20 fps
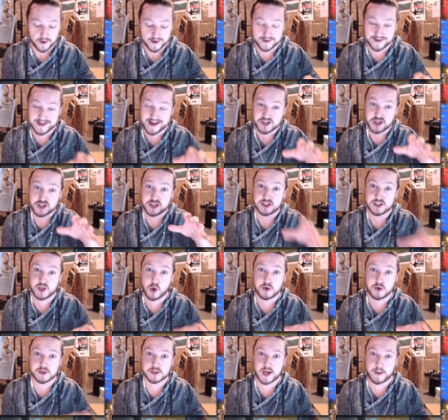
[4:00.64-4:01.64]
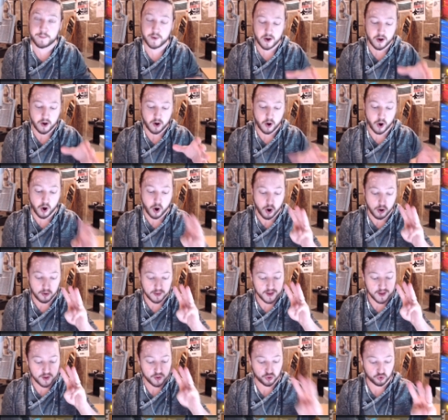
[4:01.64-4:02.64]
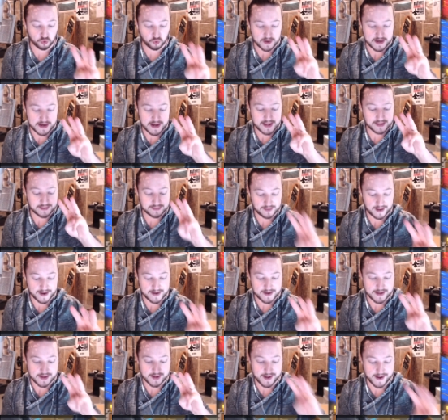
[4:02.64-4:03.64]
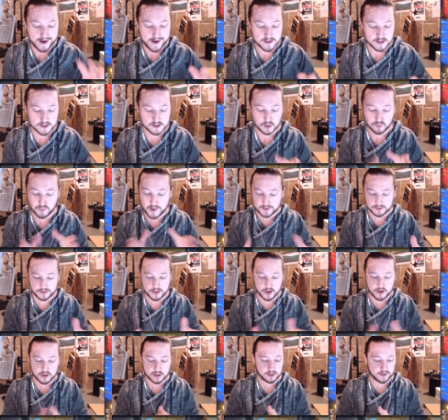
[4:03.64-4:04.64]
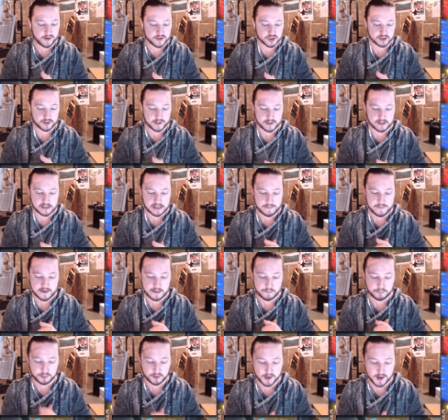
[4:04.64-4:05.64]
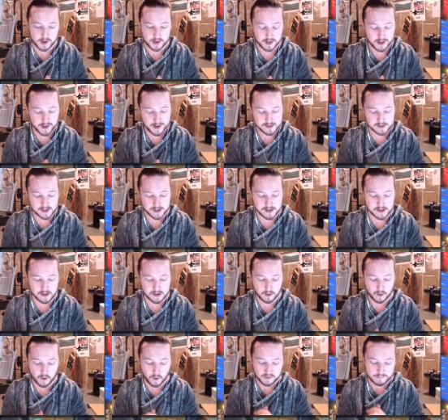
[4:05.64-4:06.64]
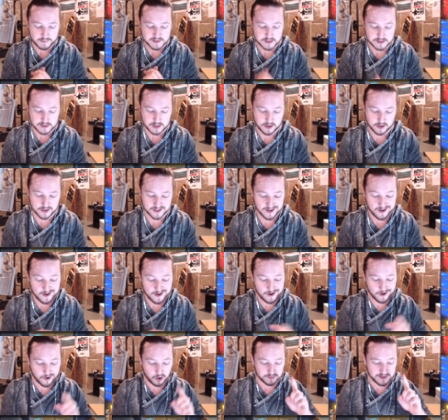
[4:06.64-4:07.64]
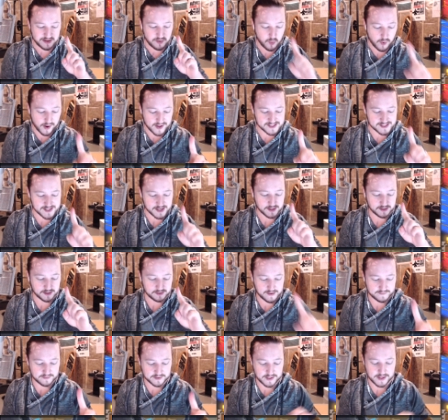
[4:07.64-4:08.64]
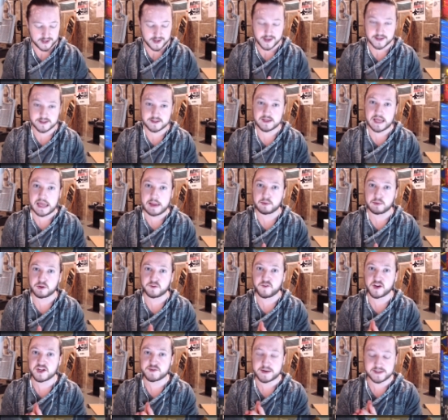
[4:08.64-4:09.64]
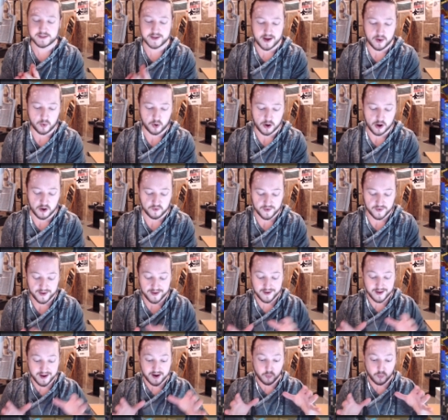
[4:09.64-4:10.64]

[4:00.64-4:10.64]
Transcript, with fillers: there and it actually soaks up all three lightning hits. So right there, clutch lightning coming in play, taking out all the musketeers. Only one second left, and he isn't able to finish my tower off.